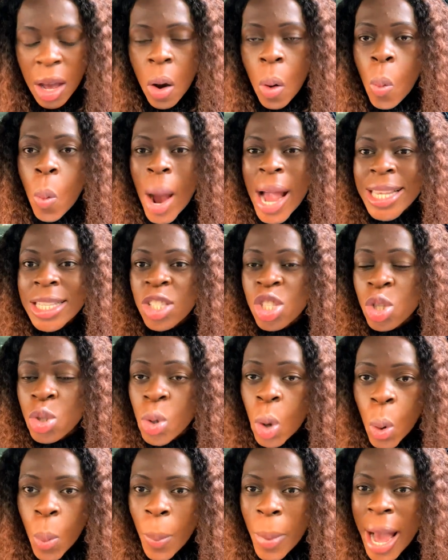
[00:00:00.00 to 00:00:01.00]
while
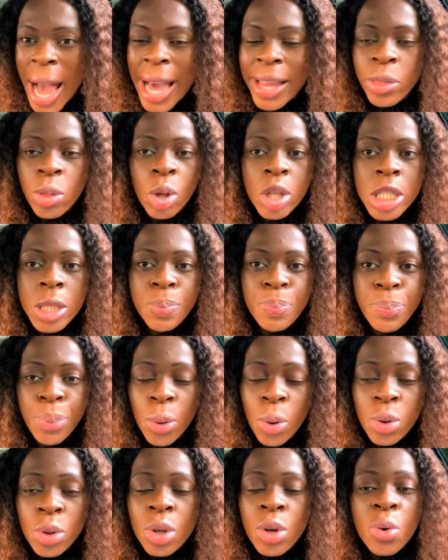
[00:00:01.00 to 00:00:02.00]
some are not
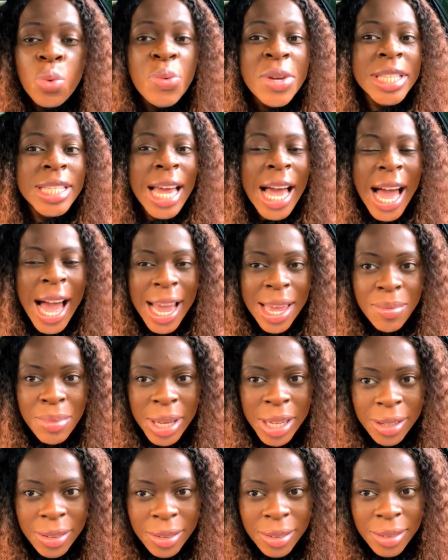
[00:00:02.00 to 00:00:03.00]
born with
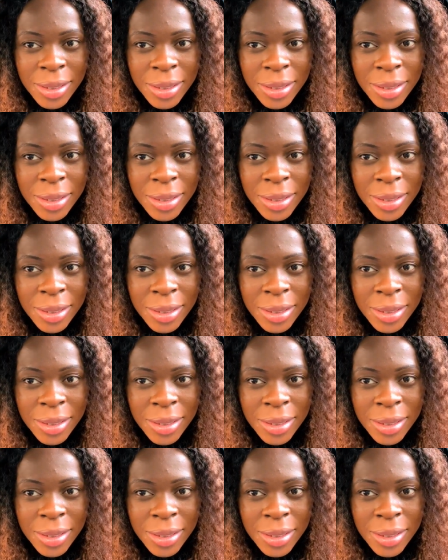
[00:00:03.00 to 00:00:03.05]
hymen.